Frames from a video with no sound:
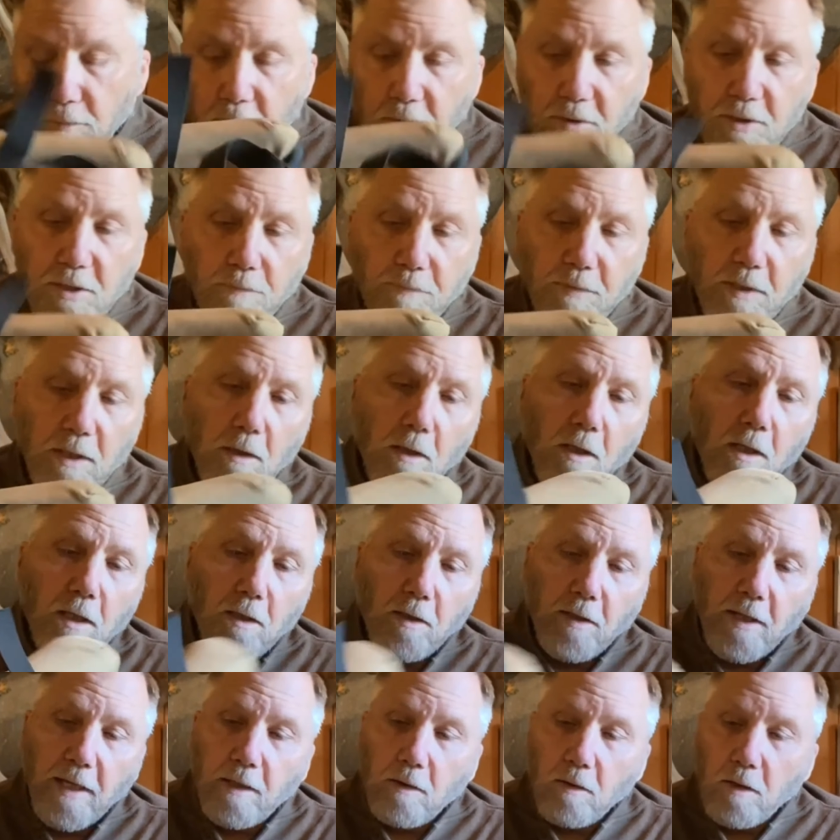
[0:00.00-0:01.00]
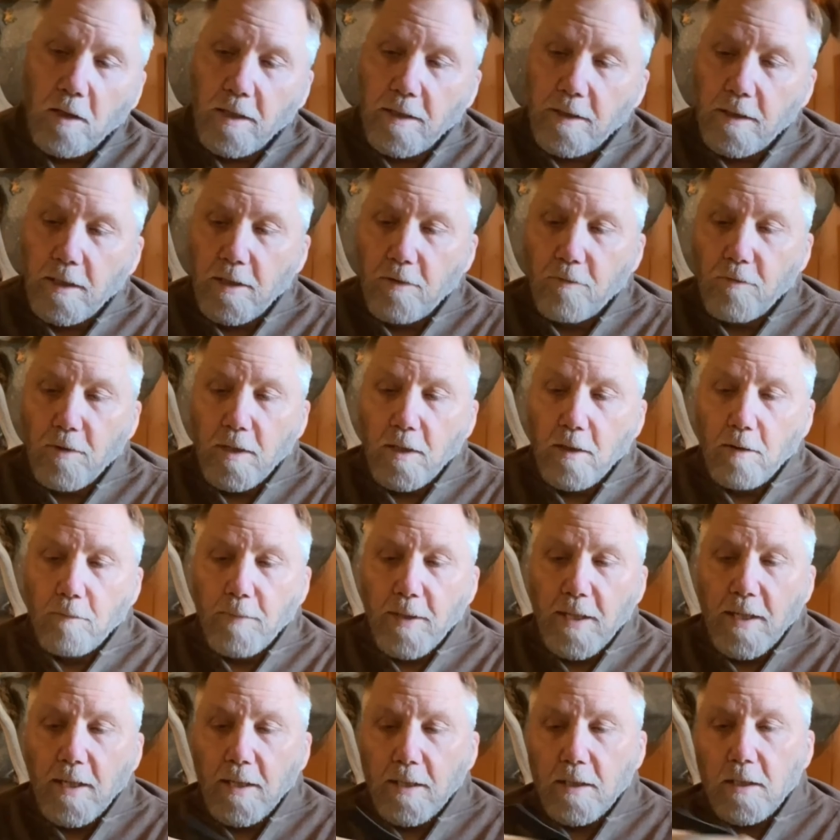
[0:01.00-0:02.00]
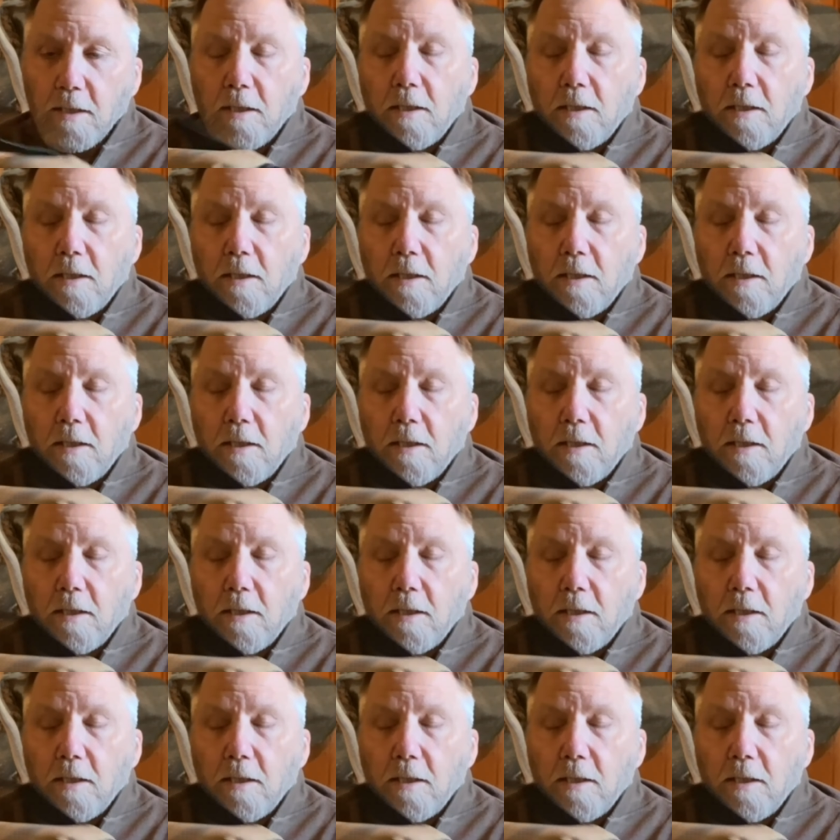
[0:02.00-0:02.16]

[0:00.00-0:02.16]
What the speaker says: or something along that line. I'd run in the back.